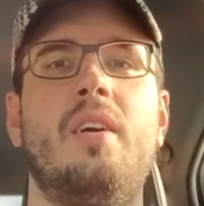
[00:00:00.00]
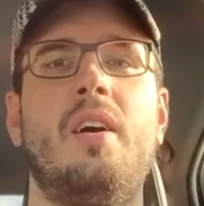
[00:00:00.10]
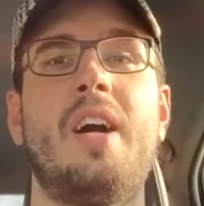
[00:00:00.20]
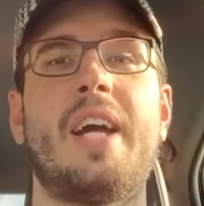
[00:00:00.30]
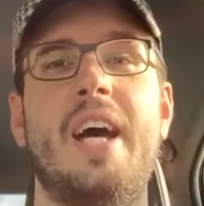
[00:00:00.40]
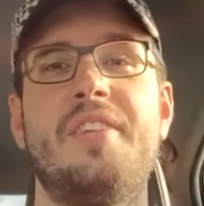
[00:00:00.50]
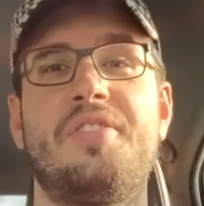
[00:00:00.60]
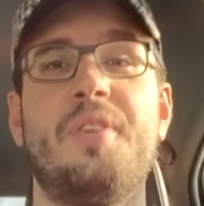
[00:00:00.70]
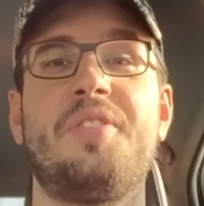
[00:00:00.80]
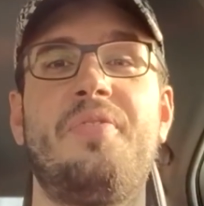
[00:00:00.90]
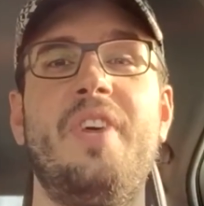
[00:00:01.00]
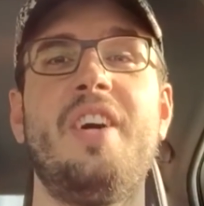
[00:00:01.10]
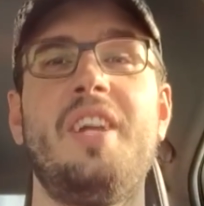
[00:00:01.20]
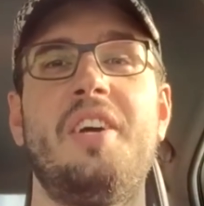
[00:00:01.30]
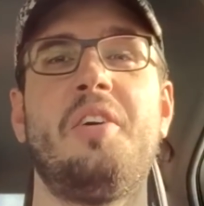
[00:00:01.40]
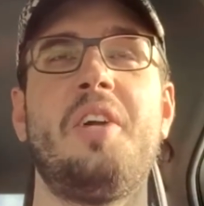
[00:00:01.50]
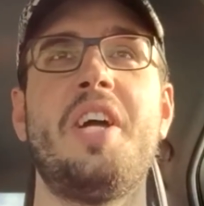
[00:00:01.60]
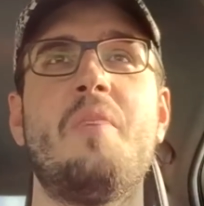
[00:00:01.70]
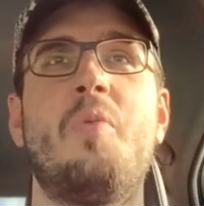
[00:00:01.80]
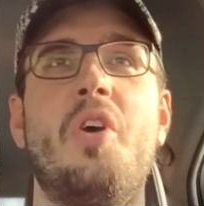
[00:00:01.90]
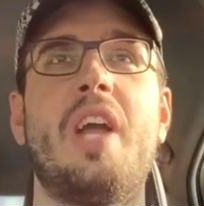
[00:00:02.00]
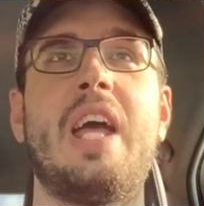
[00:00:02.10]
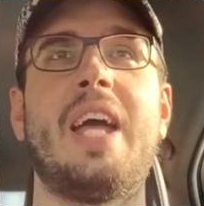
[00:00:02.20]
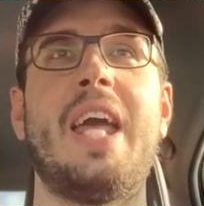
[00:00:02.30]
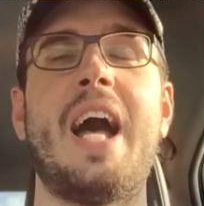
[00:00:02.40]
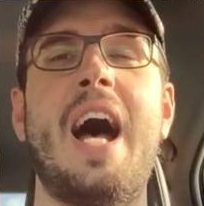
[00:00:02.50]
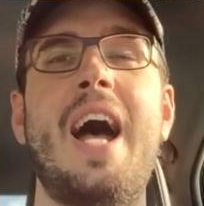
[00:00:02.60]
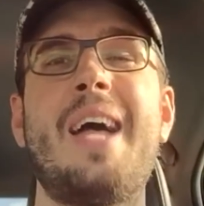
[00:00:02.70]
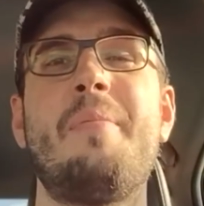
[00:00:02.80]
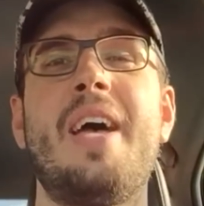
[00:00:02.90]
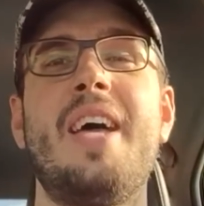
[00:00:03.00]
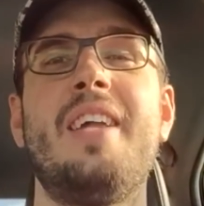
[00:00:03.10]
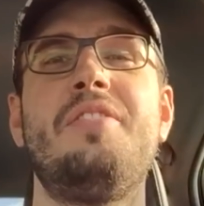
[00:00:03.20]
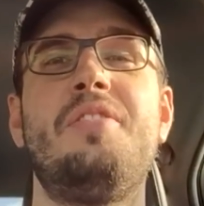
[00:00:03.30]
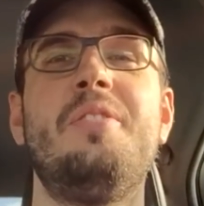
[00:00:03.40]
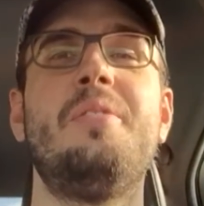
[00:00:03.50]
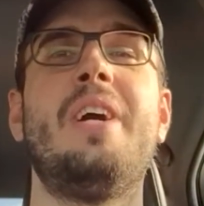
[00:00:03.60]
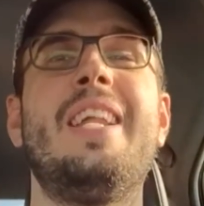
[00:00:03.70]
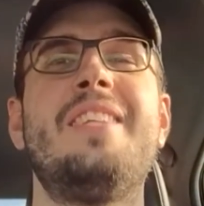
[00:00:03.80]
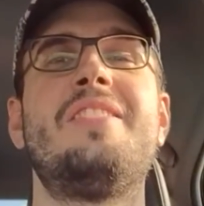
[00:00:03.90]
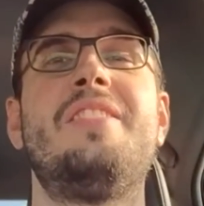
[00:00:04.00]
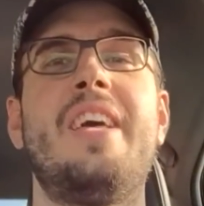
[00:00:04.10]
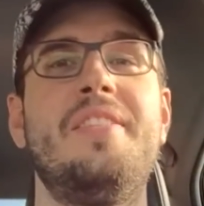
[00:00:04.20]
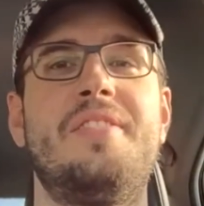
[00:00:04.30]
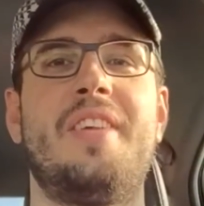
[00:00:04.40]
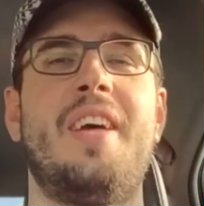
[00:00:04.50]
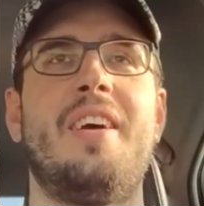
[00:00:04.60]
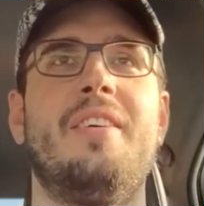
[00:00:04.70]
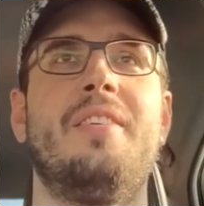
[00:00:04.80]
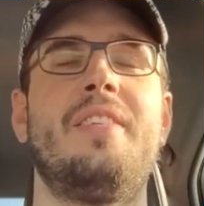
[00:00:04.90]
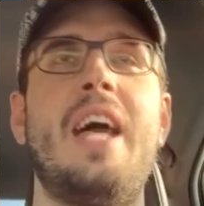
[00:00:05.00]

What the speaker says: Alright guys, so it's fairly early in the morning and I am headed to an estate sale.